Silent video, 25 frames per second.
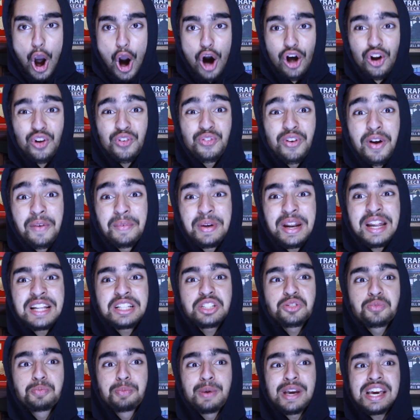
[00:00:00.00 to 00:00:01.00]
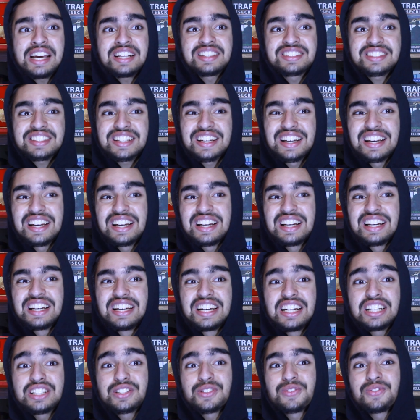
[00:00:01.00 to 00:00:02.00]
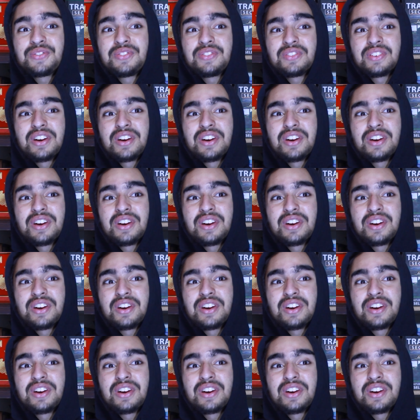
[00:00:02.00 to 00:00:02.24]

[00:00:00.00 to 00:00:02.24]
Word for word: Her feminine speech is